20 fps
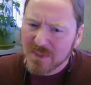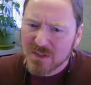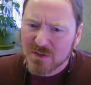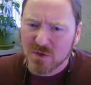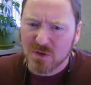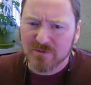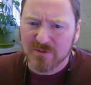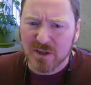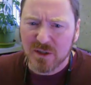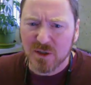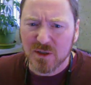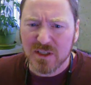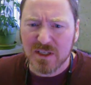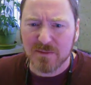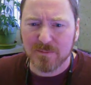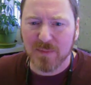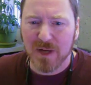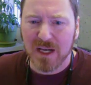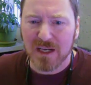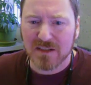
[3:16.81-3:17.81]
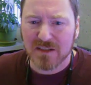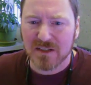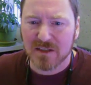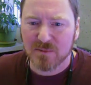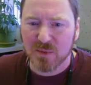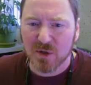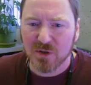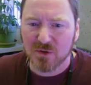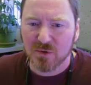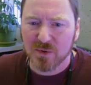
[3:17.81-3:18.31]
So if I look at box
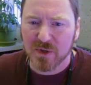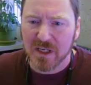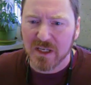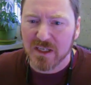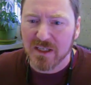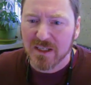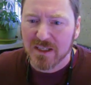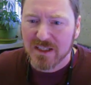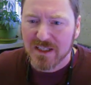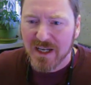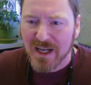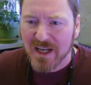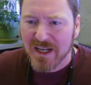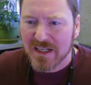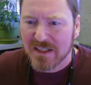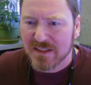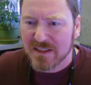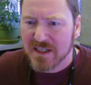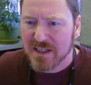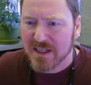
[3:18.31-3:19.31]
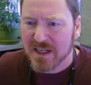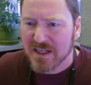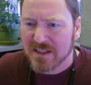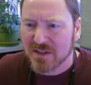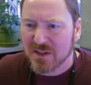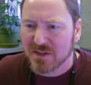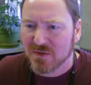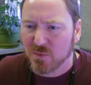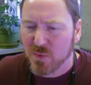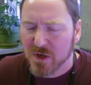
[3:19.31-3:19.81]
number three, I can see it
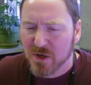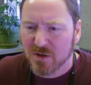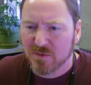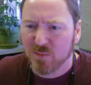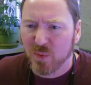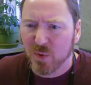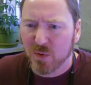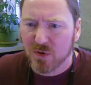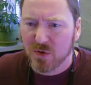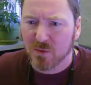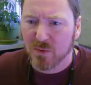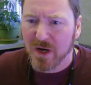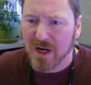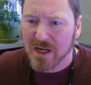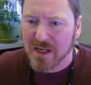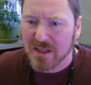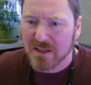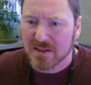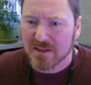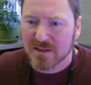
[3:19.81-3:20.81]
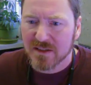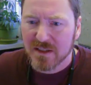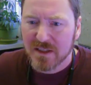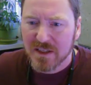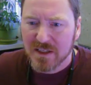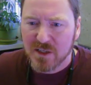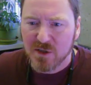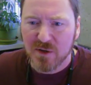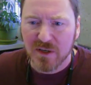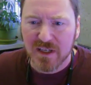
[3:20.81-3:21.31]
has this weird border radius.
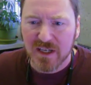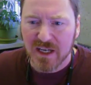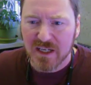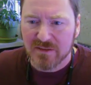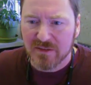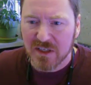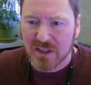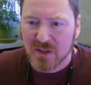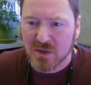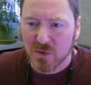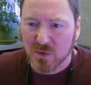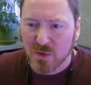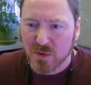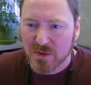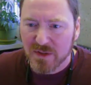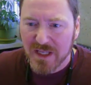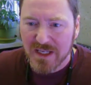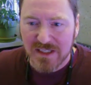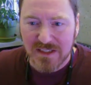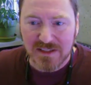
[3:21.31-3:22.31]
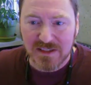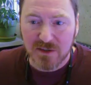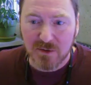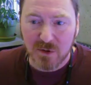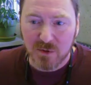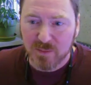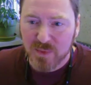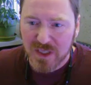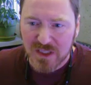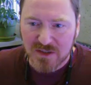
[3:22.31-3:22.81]
You can kind of ignore that
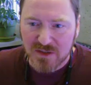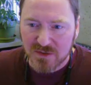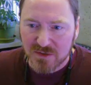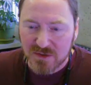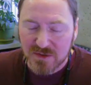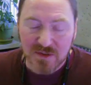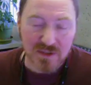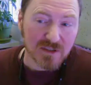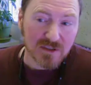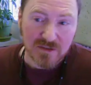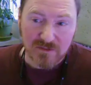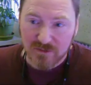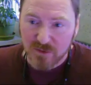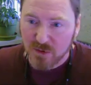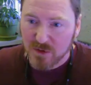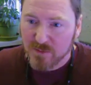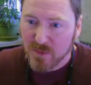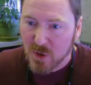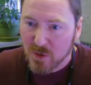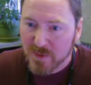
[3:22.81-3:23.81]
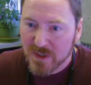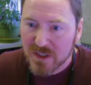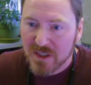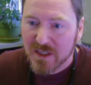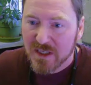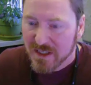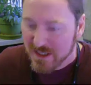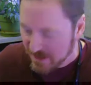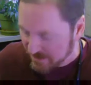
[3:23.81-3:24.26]
zero pixels for a moment.